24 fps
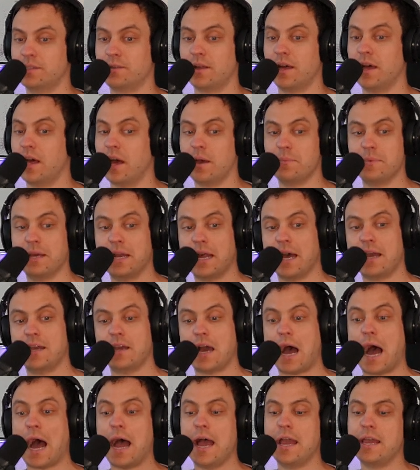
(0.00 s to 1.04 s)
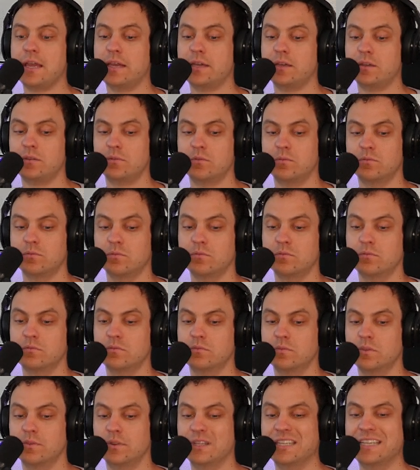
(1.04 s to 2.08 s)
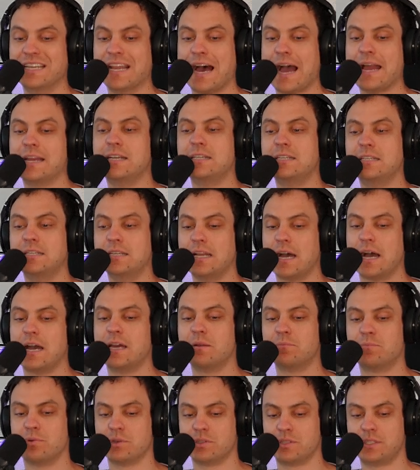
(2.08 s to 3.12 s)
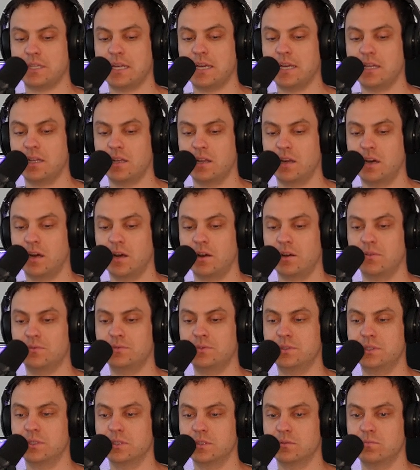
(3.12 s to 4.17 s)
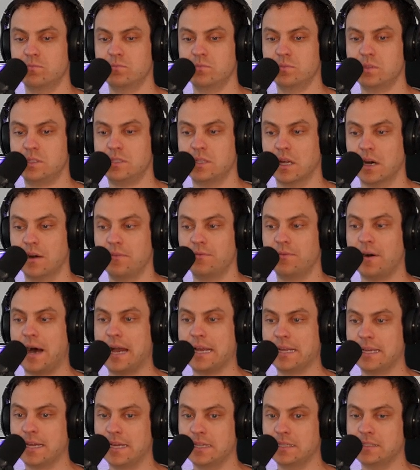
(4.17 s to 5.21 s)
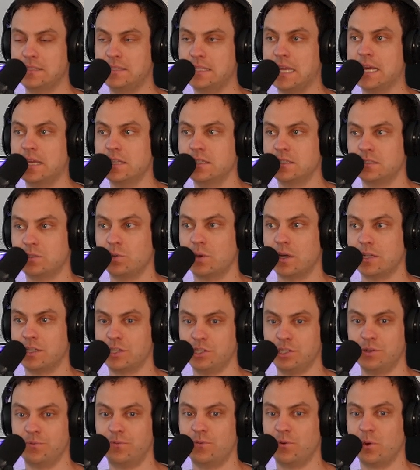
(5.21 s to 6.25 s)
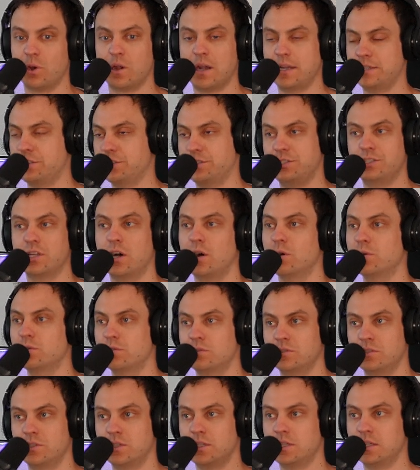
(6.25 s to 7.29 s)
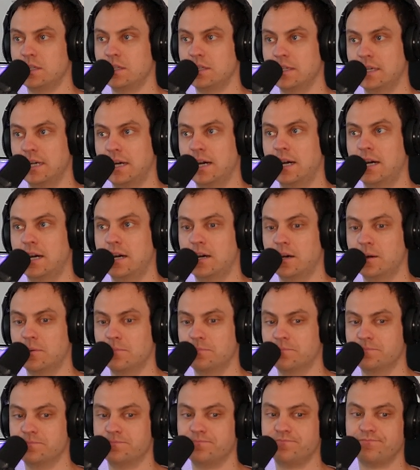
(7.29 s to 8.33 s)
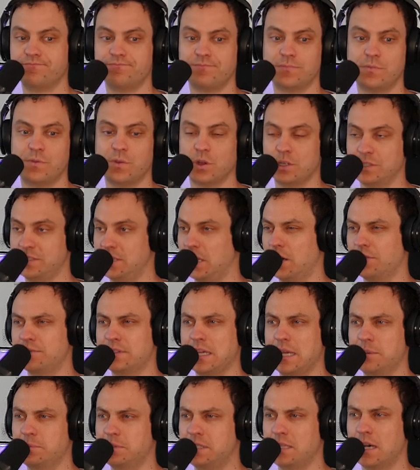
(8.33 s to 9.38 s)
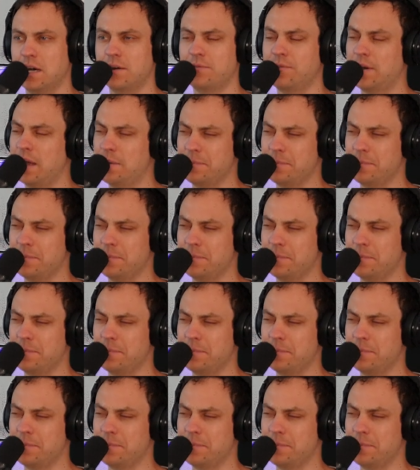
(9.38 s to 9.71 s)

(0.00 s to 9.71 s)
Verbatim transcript: Yeah. I mean, I I 99% of the stuff I get sent to audition for, I just don't. Yeah. Um, makes sense. For self tape stuff.